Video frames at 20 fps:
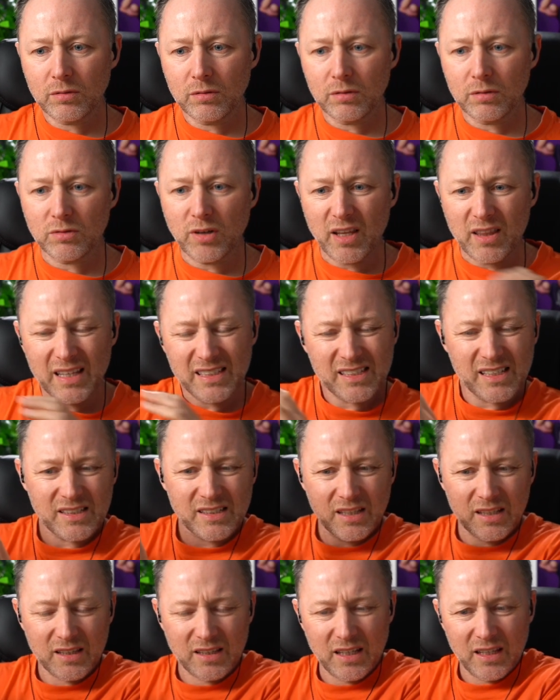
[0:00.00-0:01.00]
right, this is
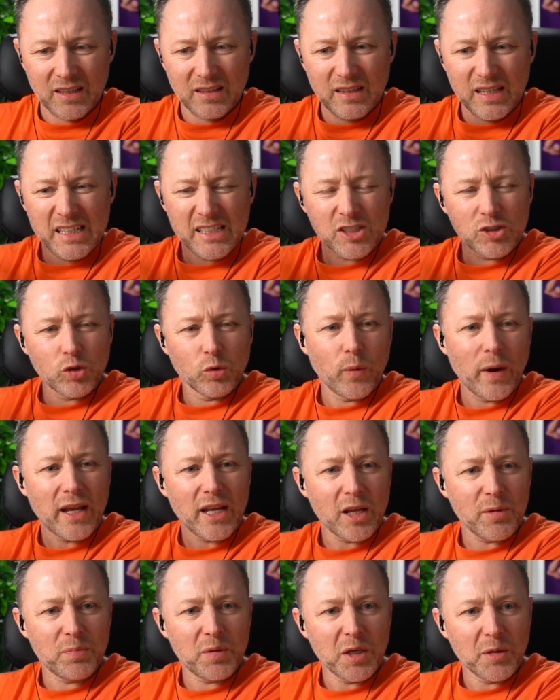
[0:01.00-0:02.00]
these
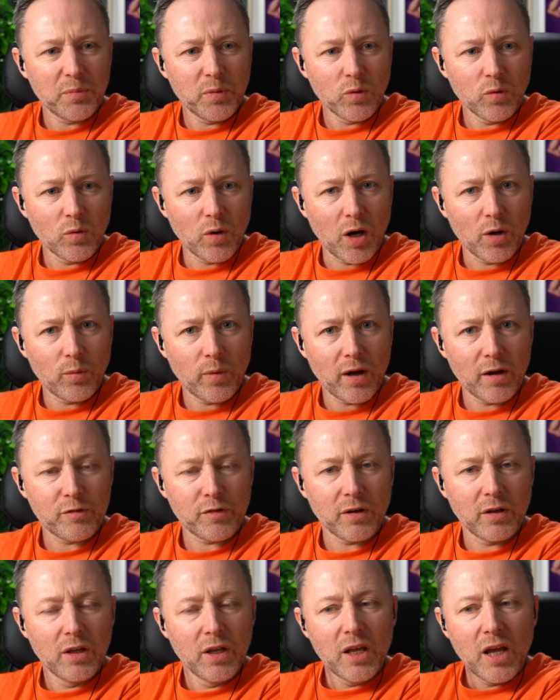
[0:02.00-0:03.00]
20 people or
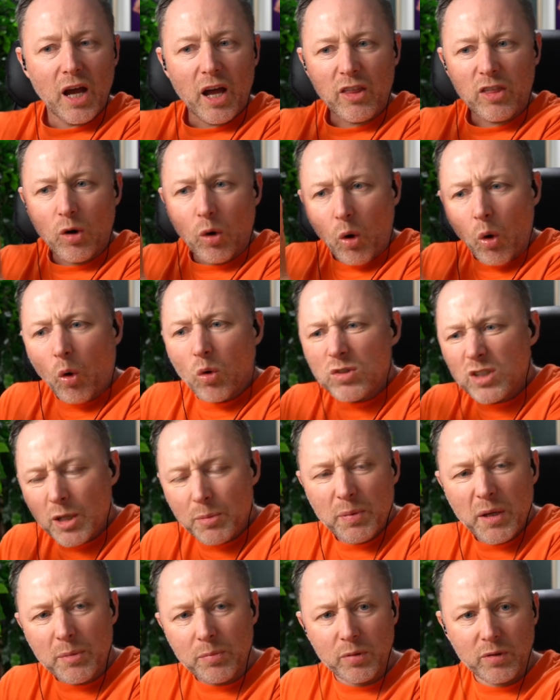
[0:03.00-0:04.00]
whatever are the only
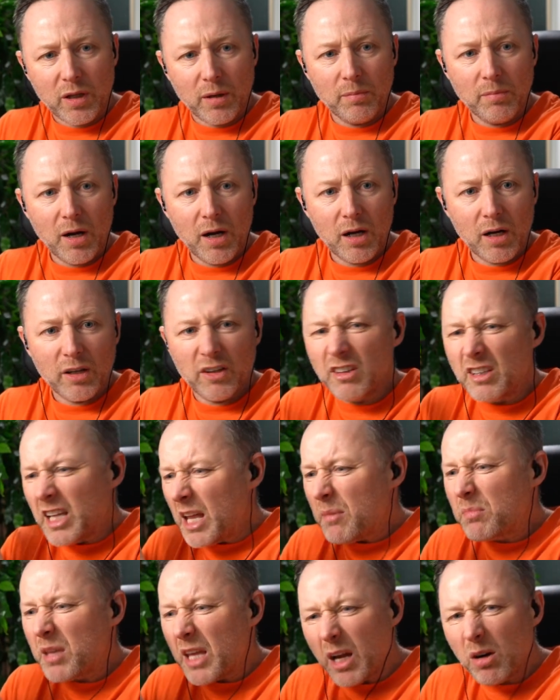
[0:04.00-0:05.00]
people that matter.
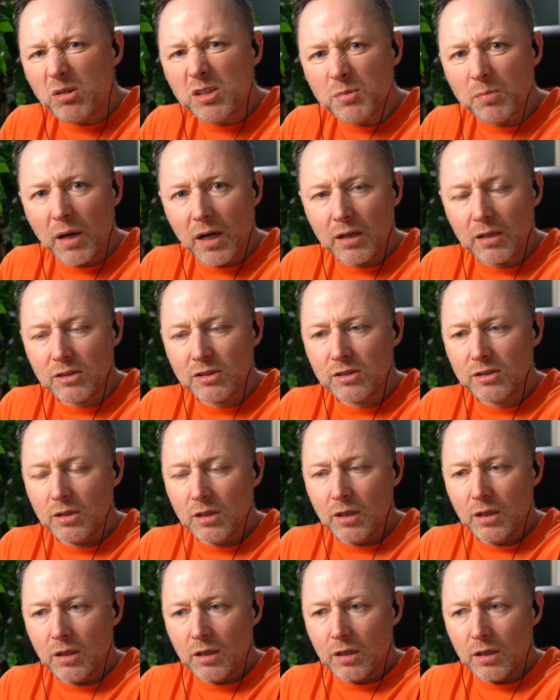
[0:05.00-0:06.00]
Nobody else matters.
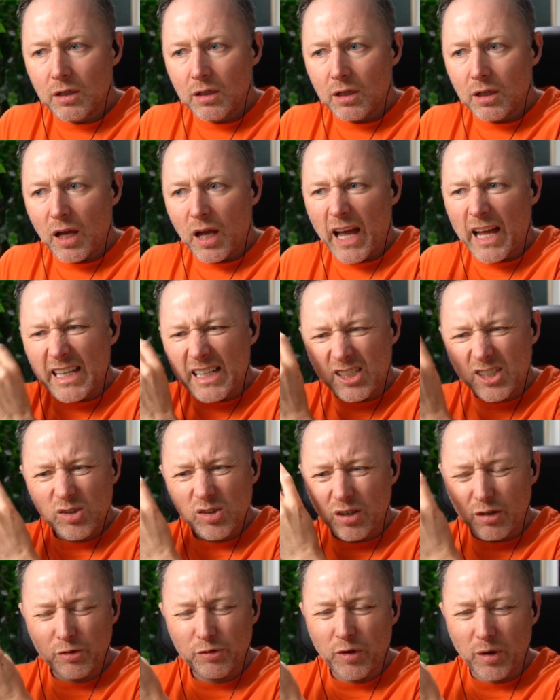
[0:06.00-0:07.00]
And it
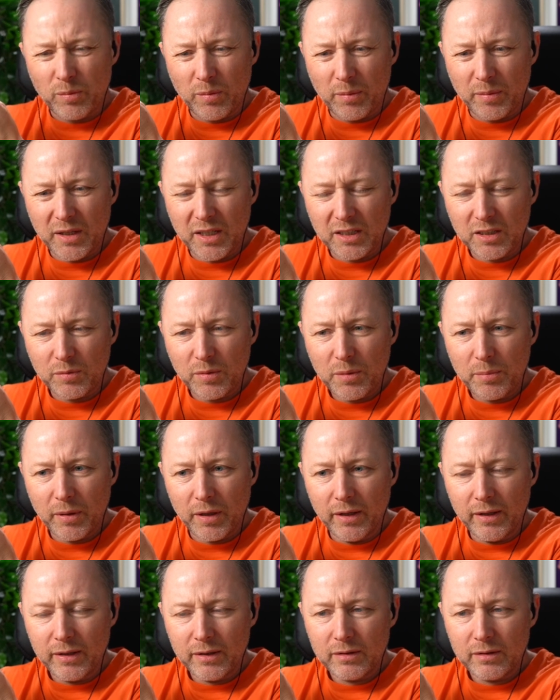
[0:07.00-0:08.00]
sort of fucked me in my head a wee bit.